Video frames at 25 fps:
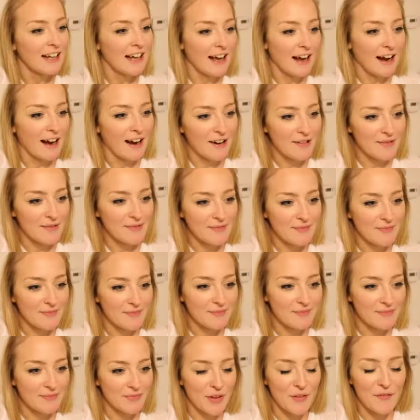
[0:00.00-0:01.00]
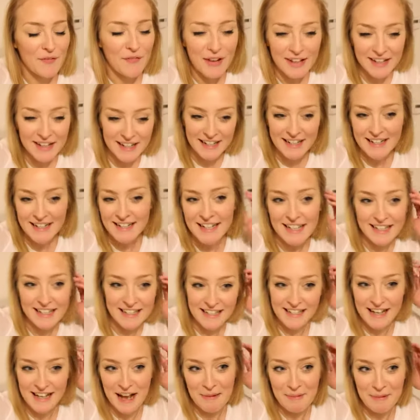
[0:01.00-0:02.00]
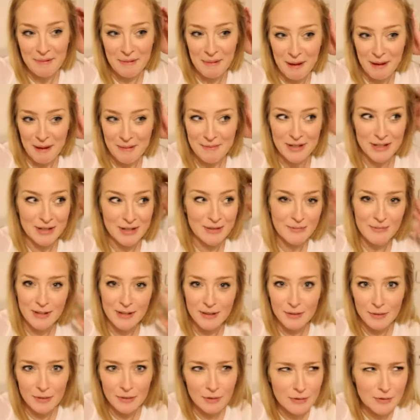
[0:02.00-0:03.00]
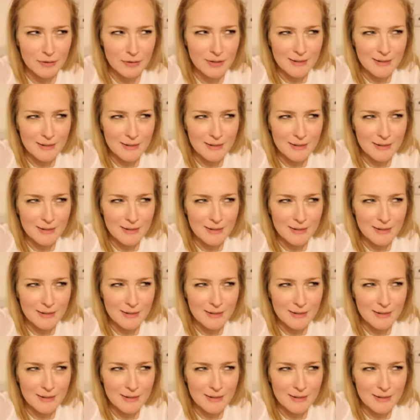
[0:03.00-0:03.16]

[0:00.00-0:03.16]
The funniest thing just happened though.